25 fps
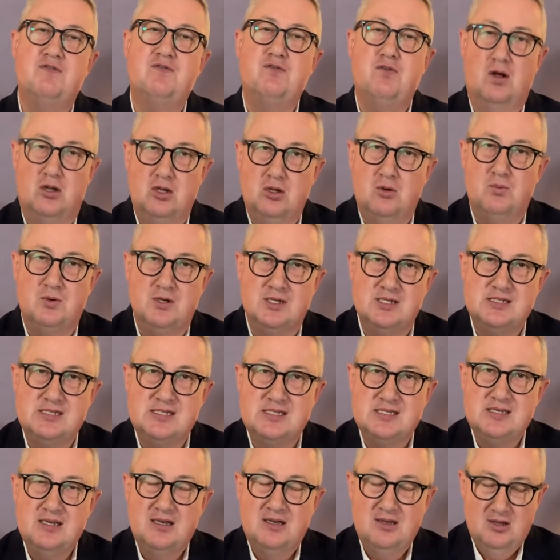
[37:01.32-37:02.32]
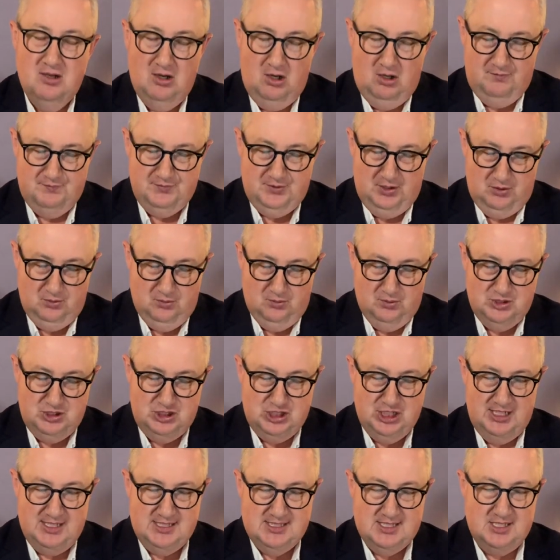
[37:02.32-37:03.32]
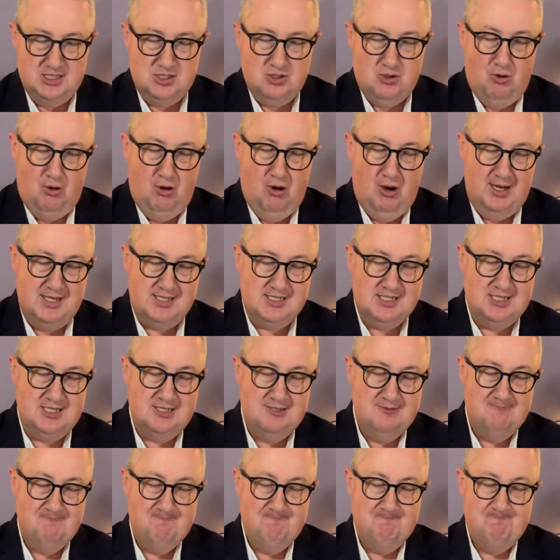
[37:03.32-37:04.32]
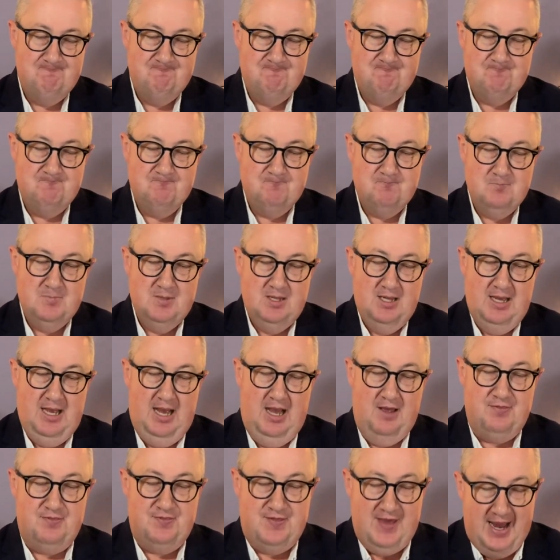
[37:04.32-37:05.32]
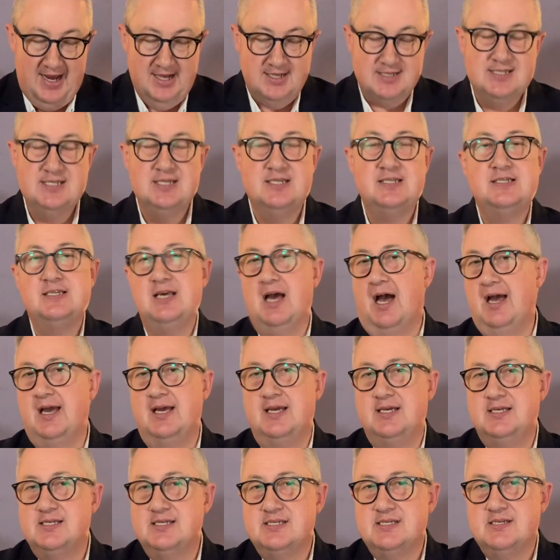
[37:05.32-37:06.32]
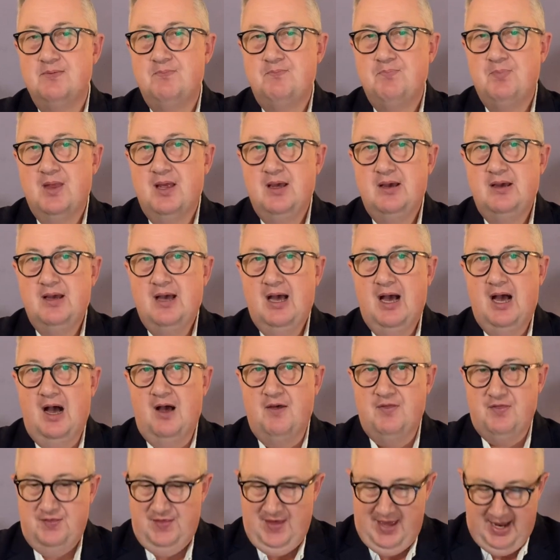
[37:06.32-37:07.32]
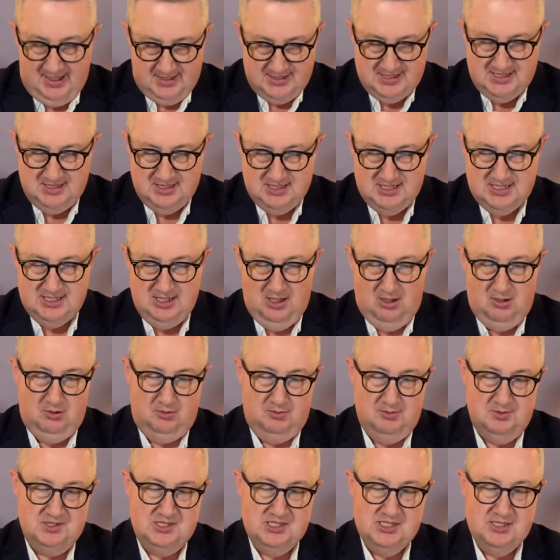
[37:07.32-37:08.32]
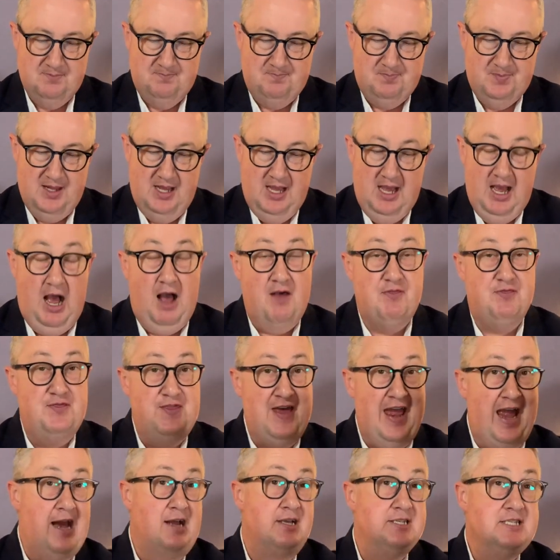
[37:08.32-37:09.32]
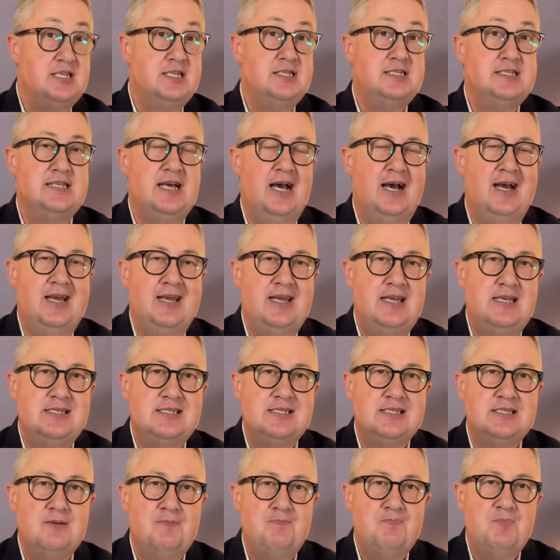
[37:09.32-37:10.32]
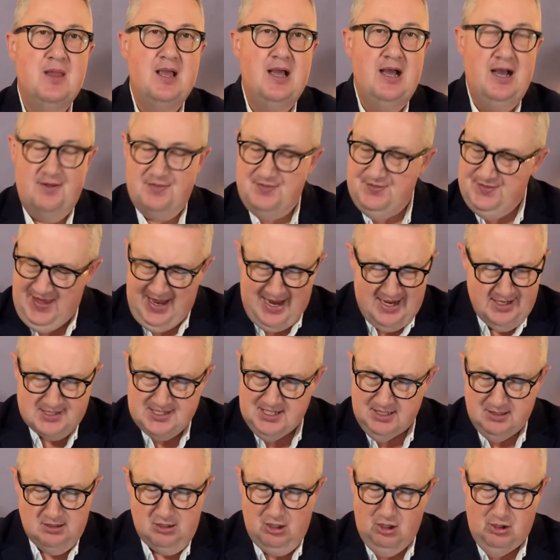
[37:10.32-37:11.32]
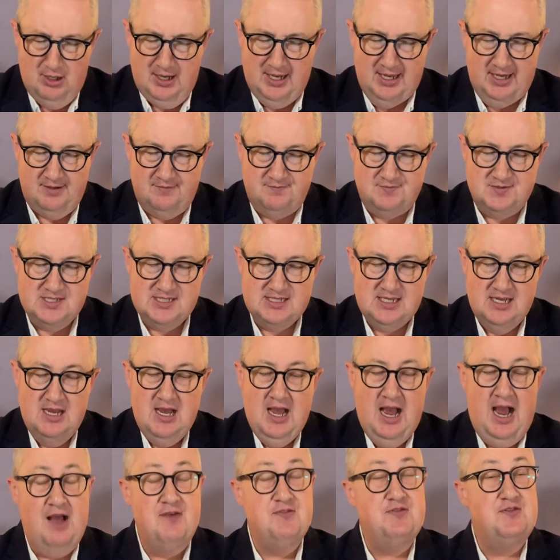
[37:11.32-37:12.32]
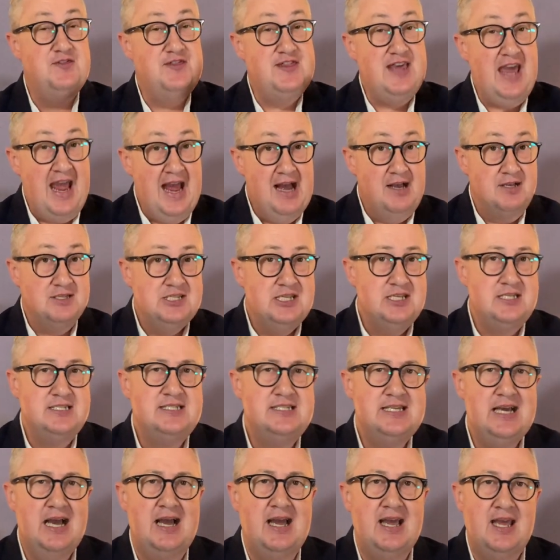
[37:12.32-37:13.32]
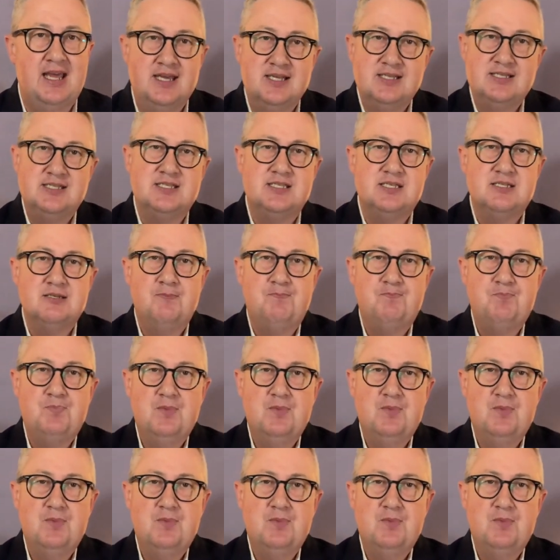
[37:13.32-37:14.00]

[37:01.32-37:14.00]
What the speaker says: followers of the Lord Jesus Christ. 1,000 days, 1,000 souls. 1,000 days, 1,000 lives. 1,000 days,